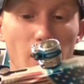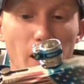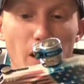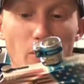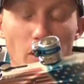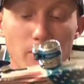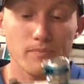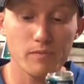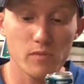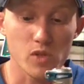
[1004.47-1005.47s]
Anyway,
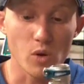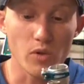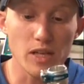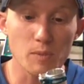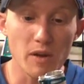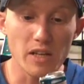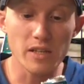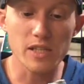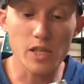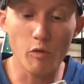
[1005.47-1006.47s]
so that's been it.
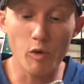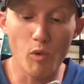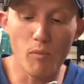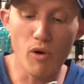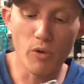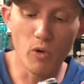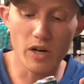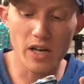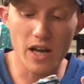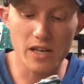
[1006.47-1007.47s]
That's LV
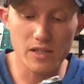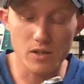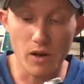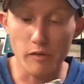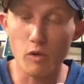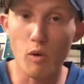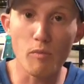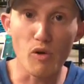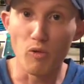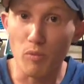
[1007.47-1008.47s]
1.1, guys. LV
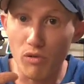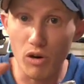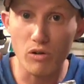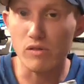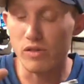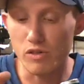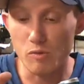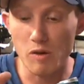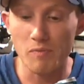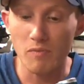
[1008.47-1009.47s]
1.1 Pro, excuse
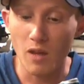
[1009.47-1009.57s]
me.